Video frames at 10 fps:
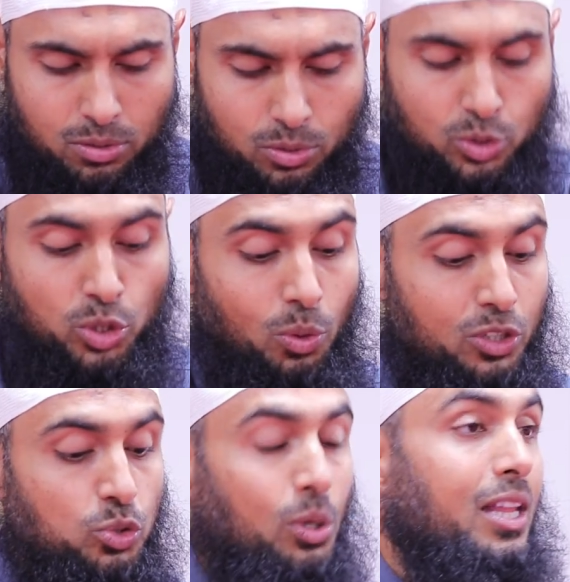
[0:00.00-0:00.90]
Or do you
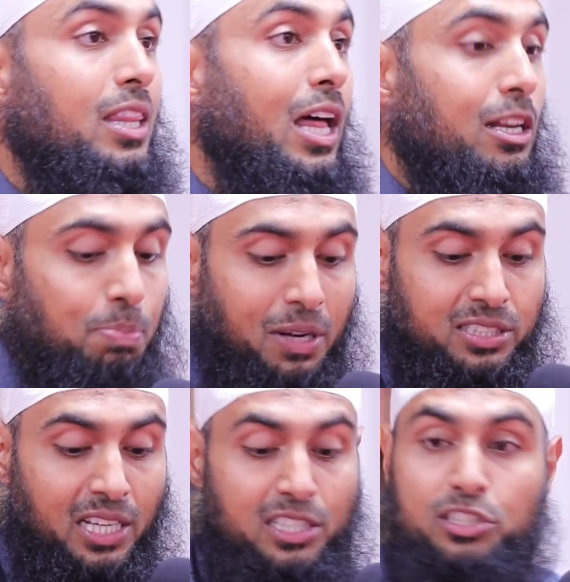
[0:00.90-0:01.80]
want to learn that
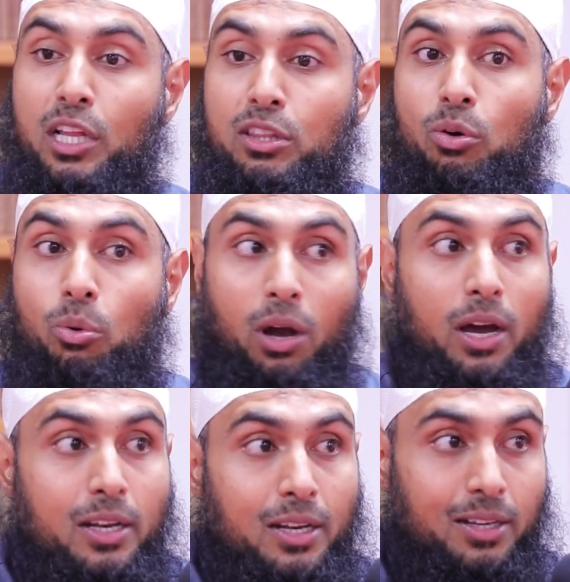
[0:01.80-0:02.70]
plus understand the
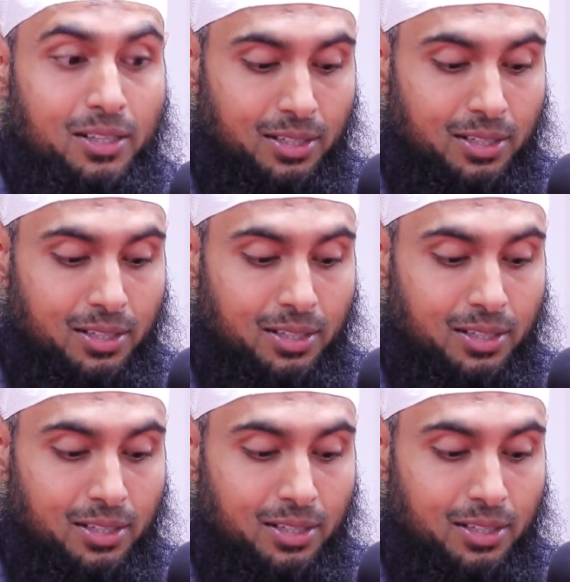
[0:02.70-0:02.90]
Quran?